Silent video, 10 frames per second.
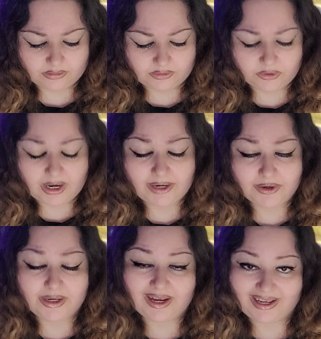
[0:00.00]
your higher
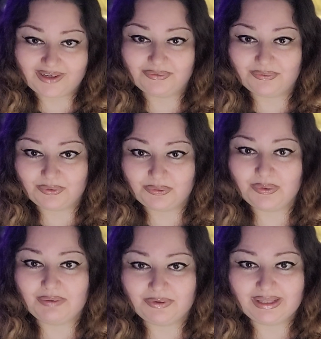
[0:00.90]
God of
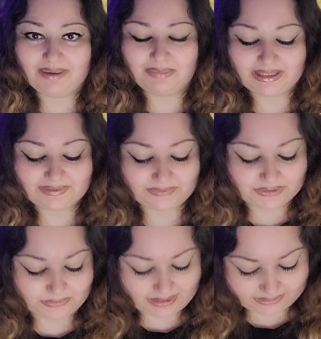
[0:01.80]
whoever that means for
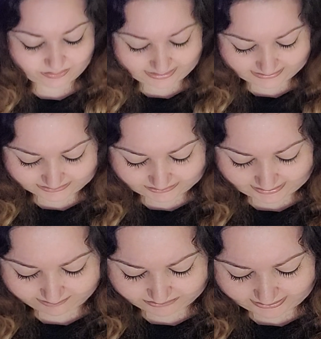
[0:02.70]
you. I know I,
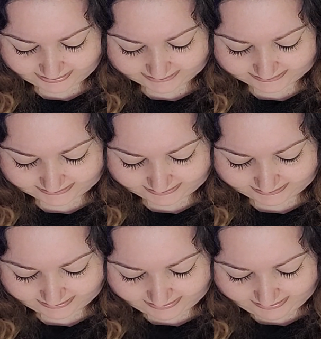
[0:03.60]
I'm trying not to get,
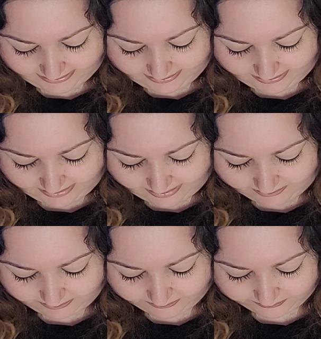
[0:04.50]

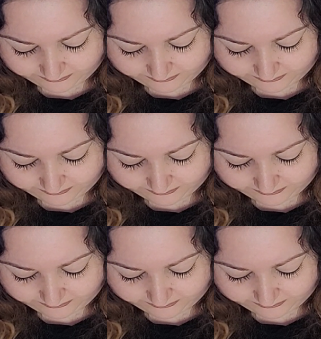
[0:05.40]
um,